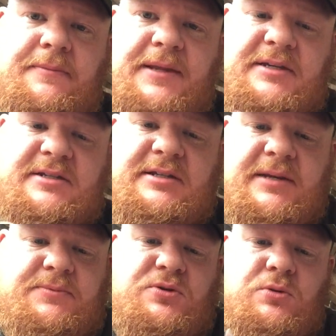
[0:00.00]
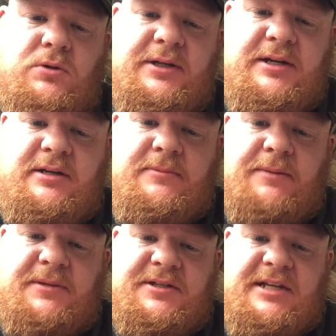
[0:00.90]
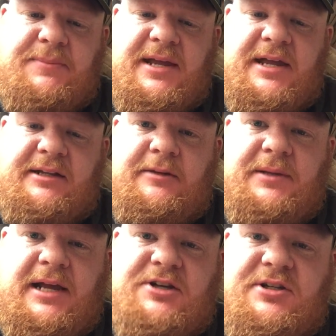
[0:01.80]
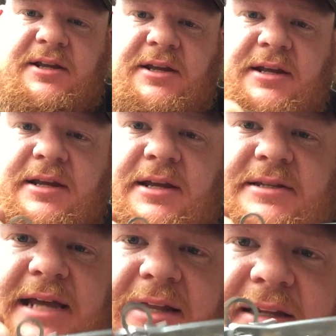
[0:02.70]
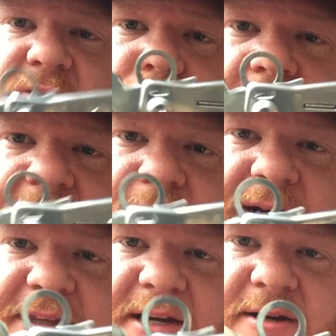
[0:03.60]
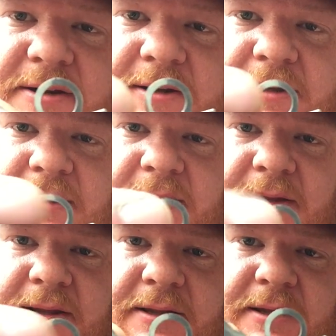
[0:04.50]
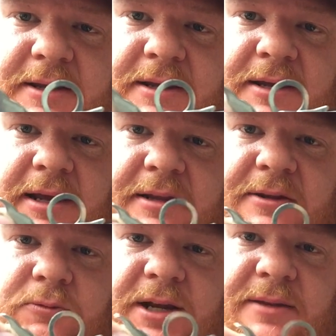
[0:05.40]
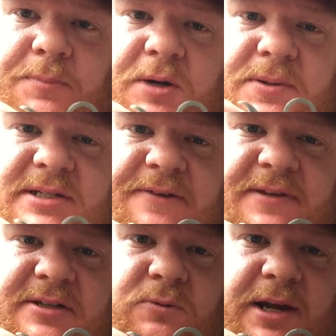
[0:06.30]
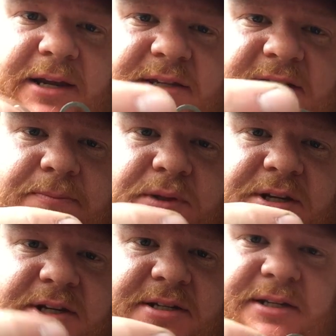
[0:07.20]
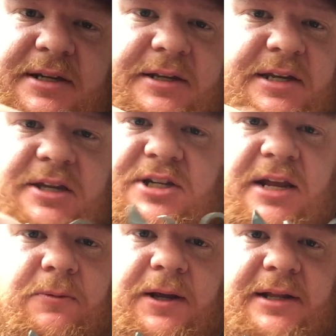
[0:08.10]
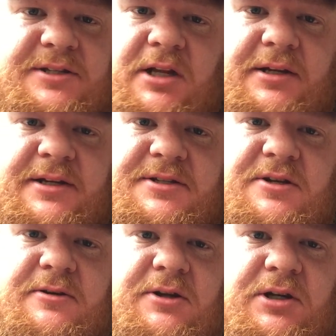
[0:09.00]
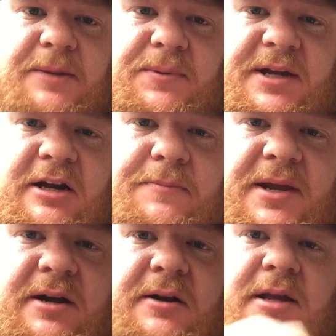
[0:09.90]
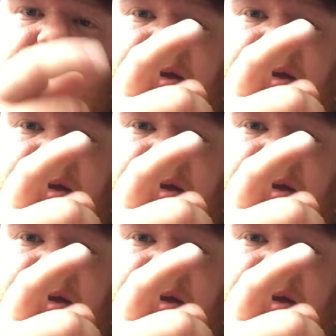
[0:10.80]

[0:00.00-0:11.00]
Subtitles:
Next up tool here, I'm going to skip ahead a little bit actually, is that little ring right there. And the purpose of this ring is simply just a keychain ring. That's all it is. You can hook up a carabiner.